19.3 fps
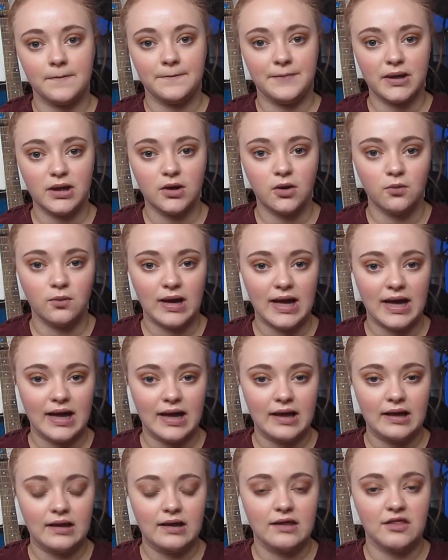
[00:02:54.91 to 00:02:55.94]
be
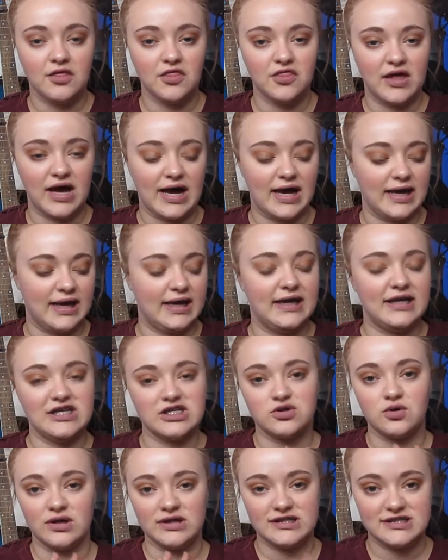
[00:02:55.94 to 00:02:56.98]
aware that it
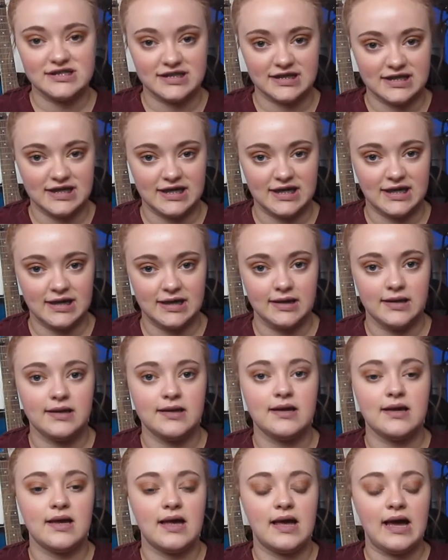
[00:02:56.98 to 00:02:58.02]
is quite sticky
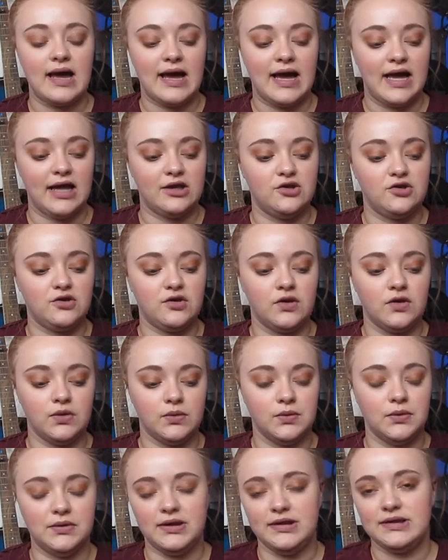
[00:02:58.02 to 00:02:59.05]
and
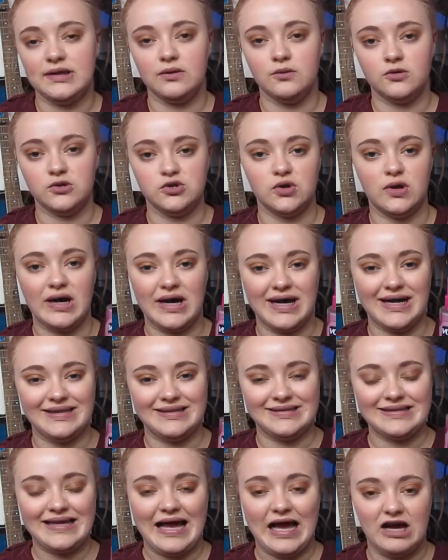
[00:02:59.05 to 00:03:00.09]
you will need to wash your
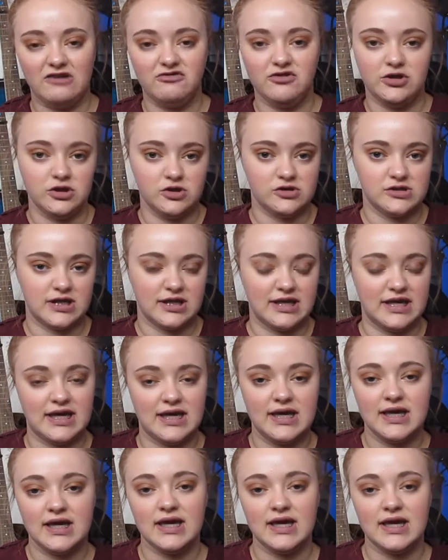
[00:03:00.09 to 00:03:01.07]
hands after using it